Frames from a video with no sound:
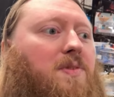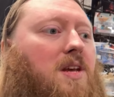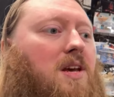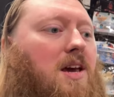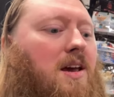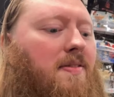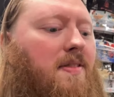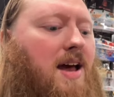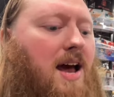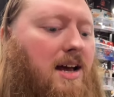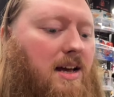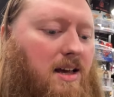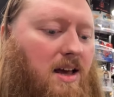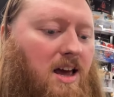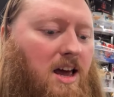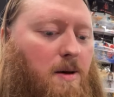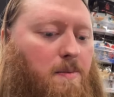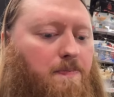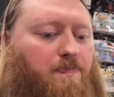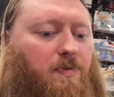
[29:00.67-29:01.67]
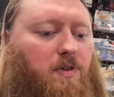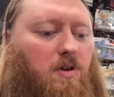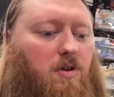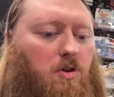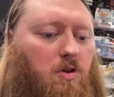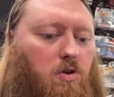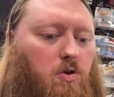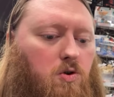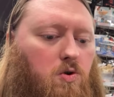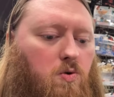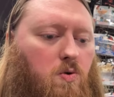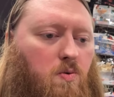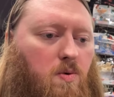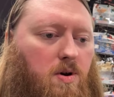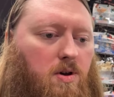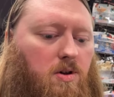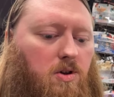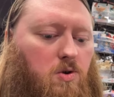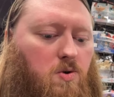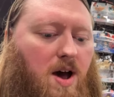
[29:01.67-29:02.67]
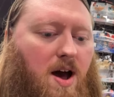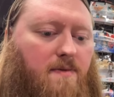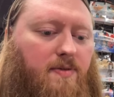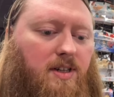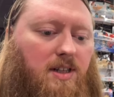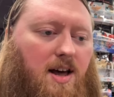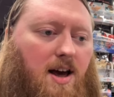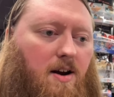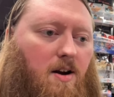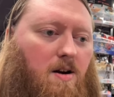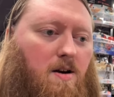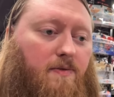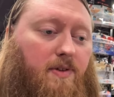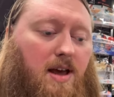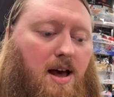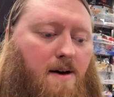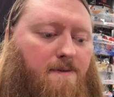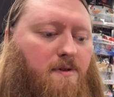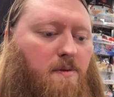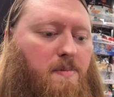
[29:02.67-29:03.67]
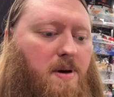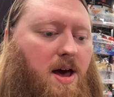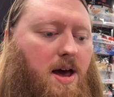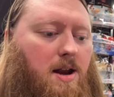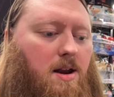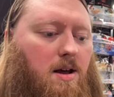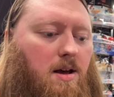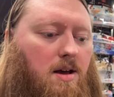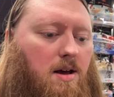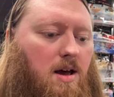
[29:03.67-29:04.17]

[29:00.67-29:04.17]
in that game you have a letter of the alphabet,